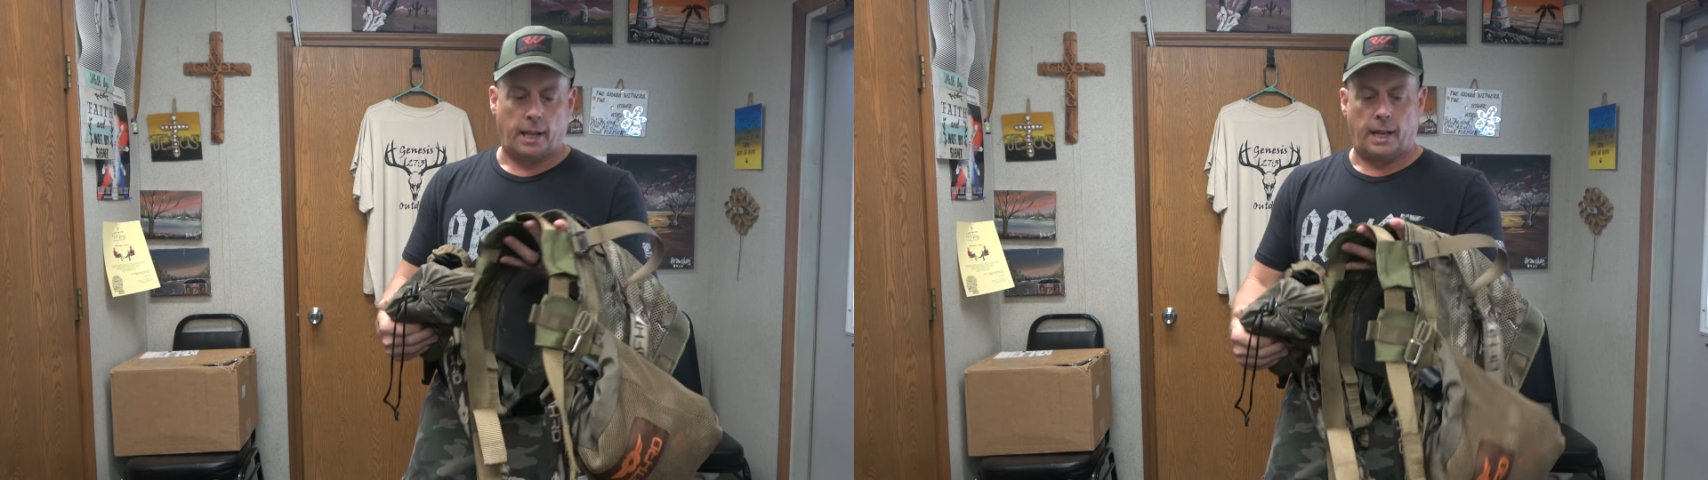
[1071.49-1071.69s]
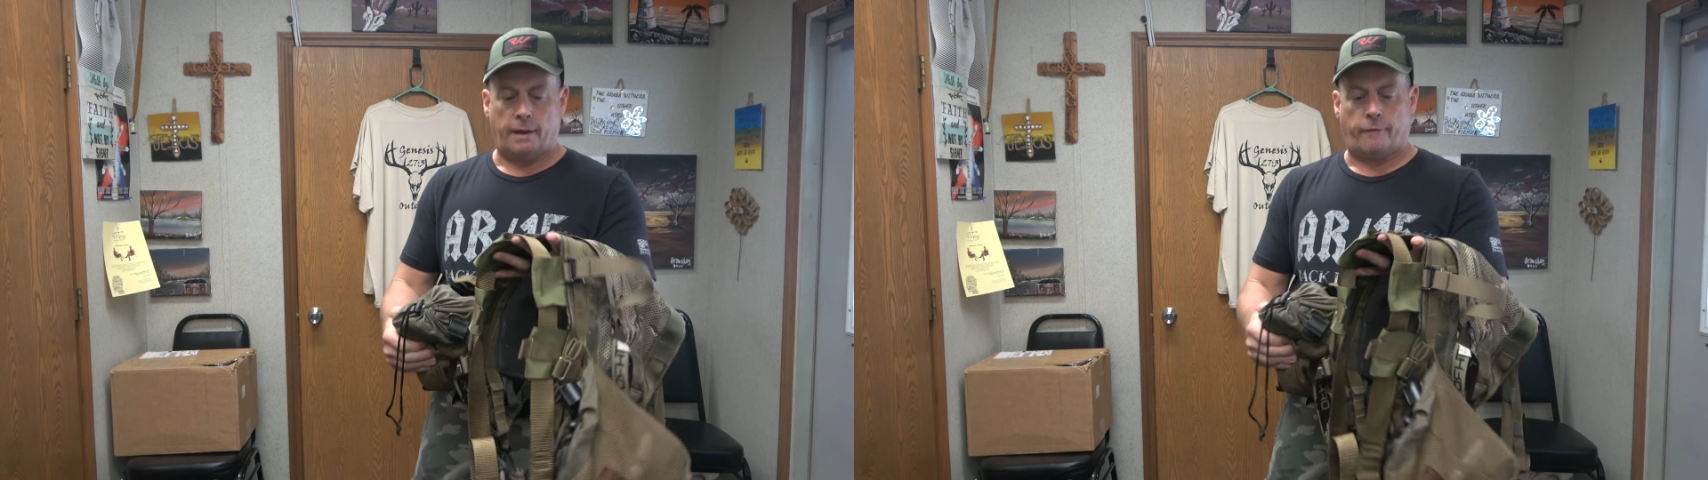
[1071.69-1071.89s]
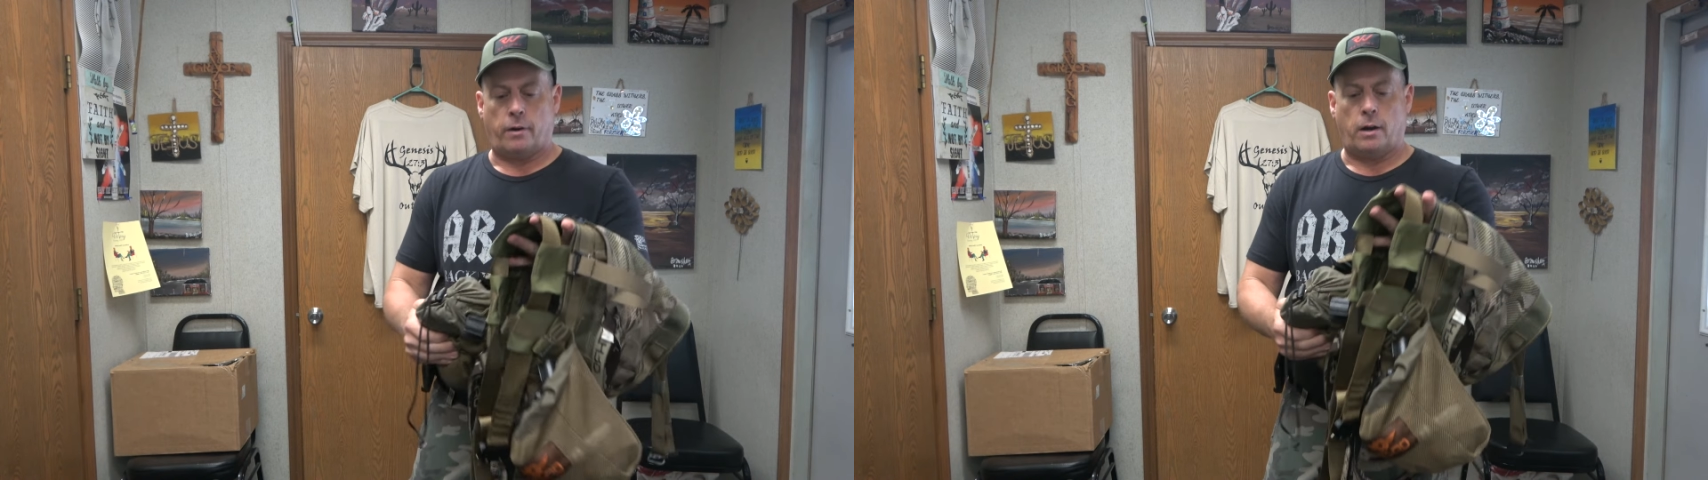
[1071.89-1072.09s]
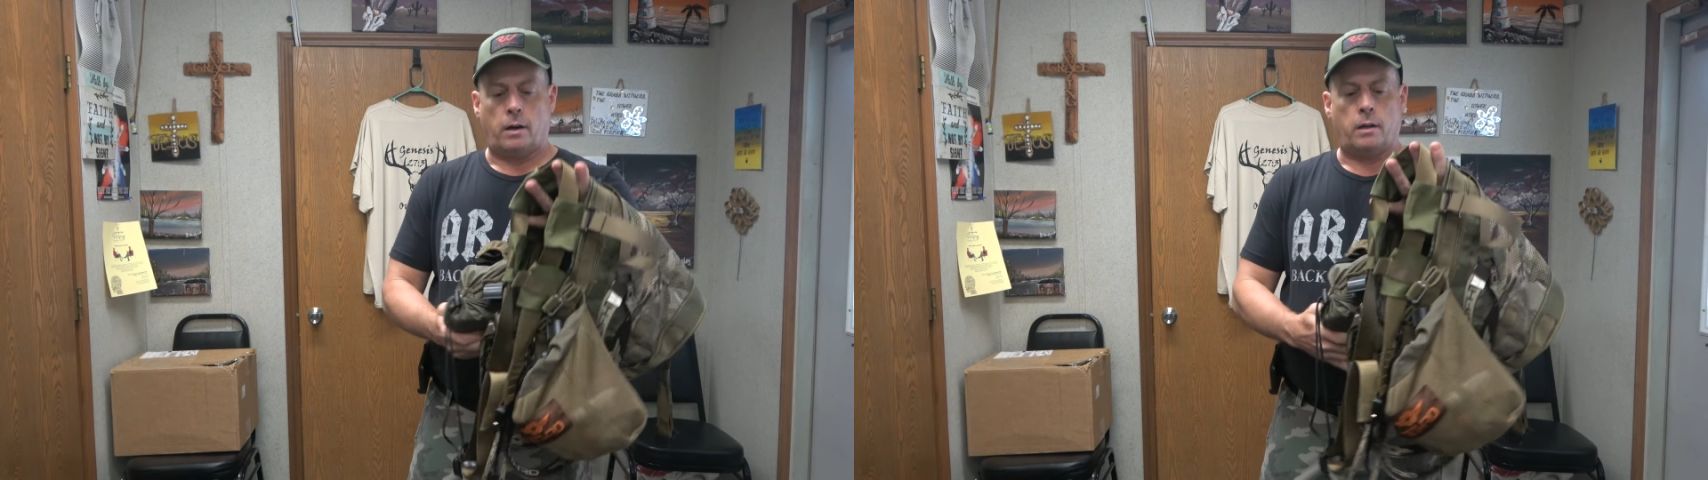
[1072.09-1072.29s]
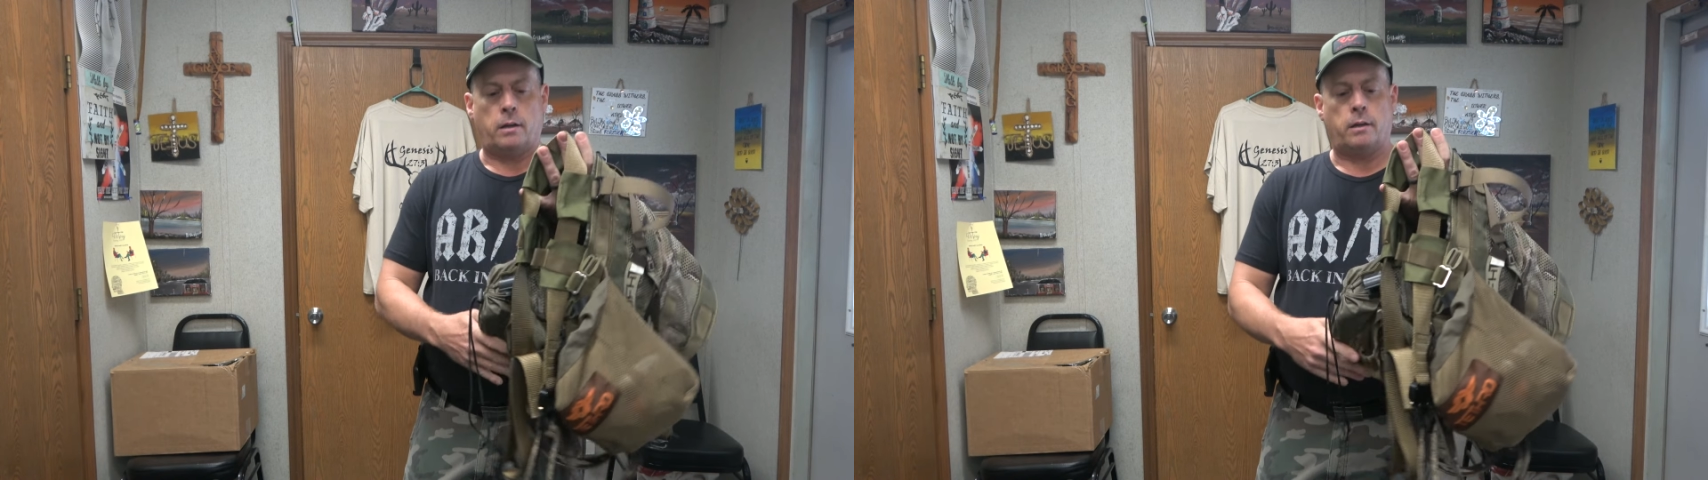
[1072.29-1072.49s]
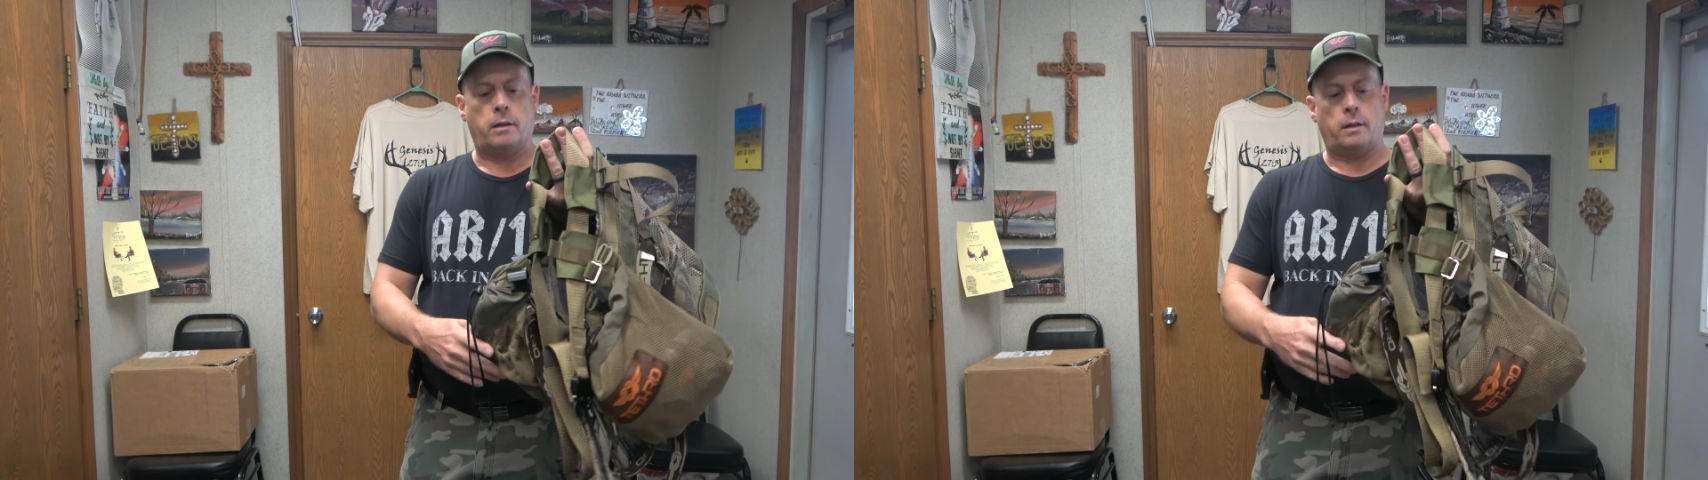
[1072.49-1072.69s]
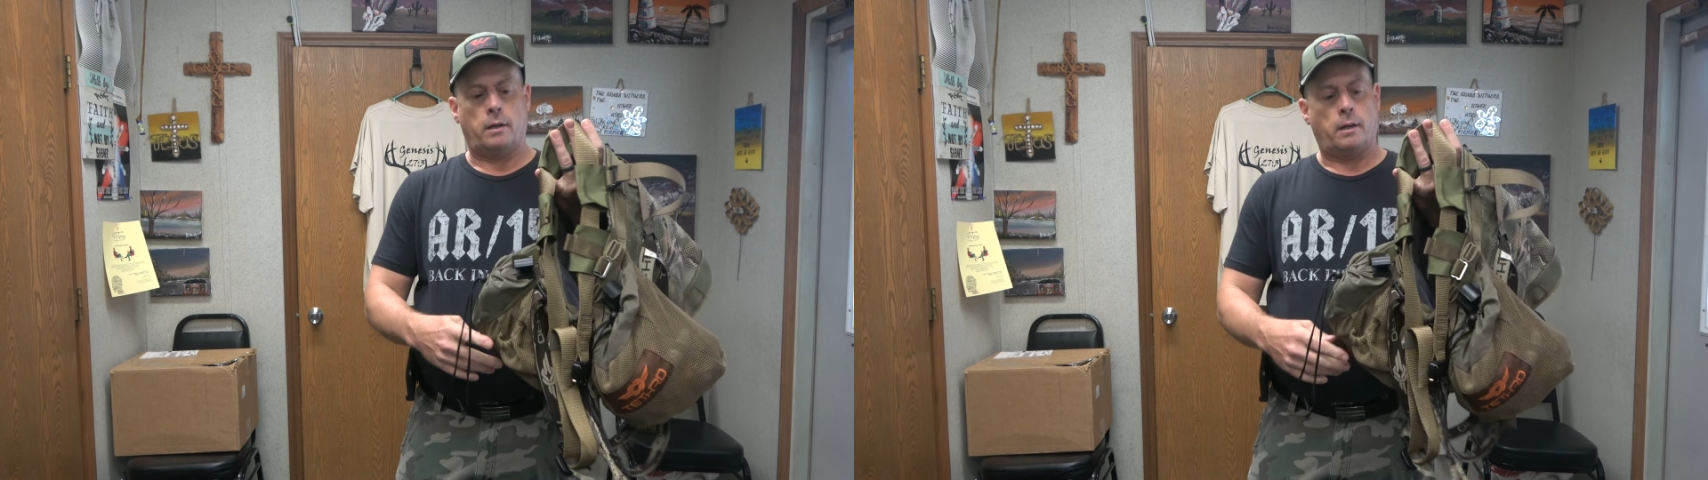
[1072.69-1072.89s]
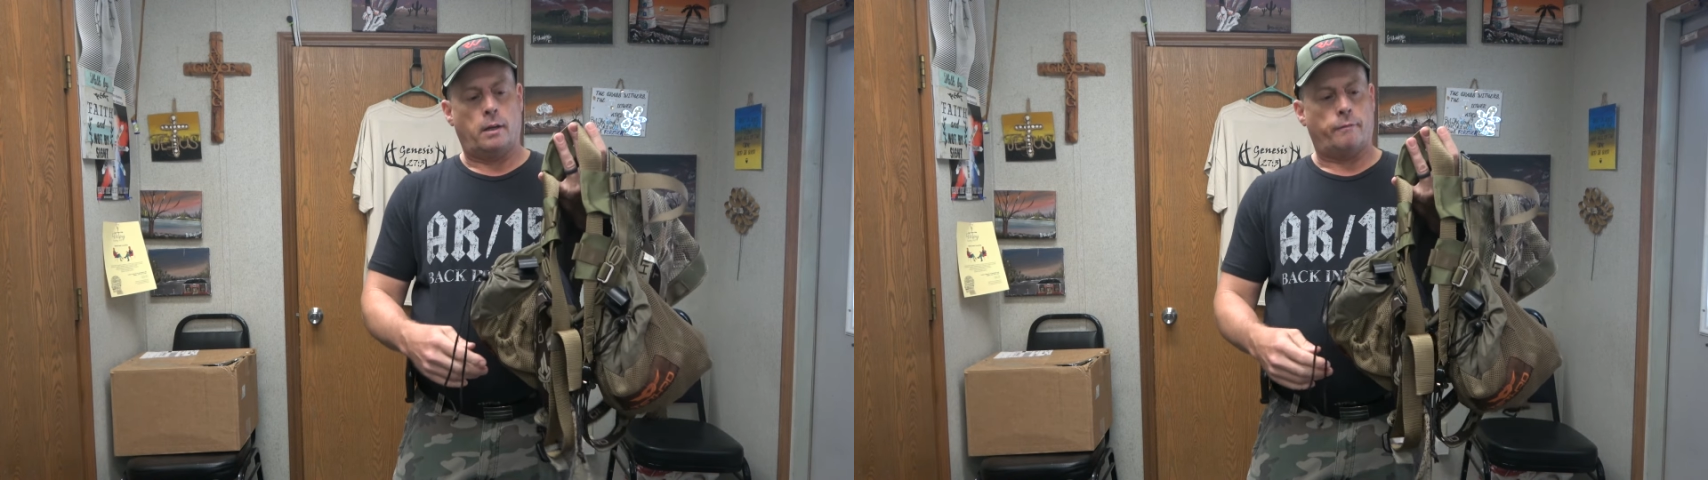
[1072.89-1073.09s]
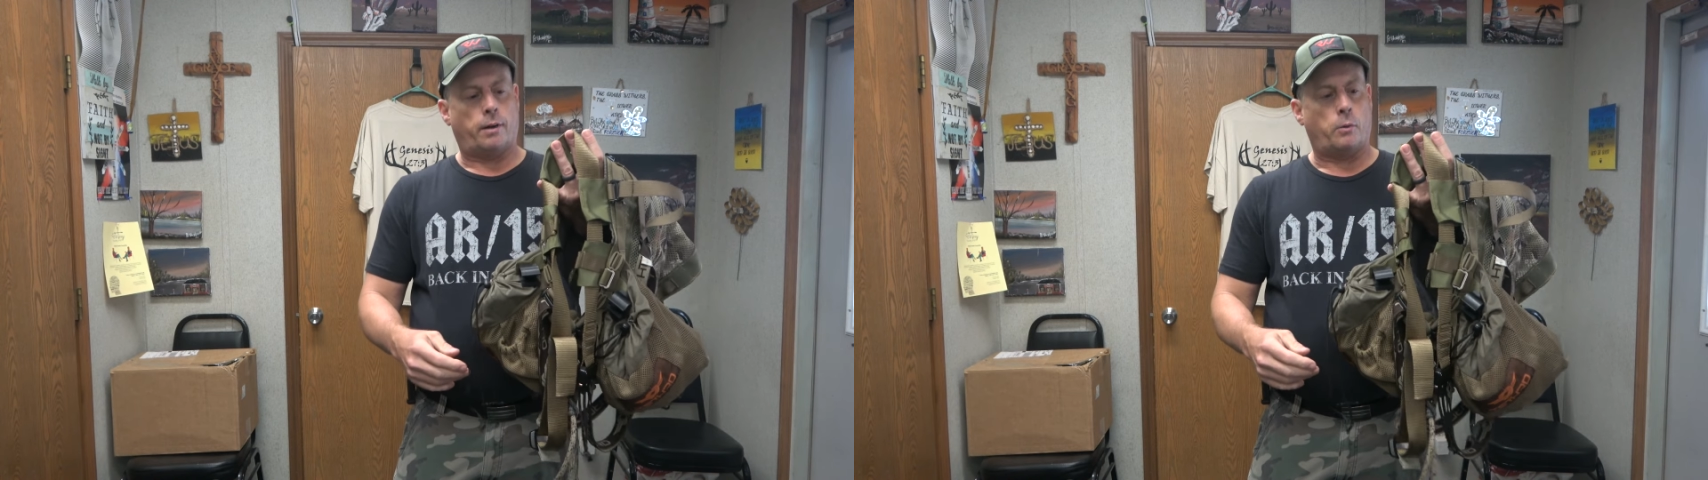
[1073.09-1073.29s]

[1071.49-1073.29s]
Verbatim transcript: if uh, if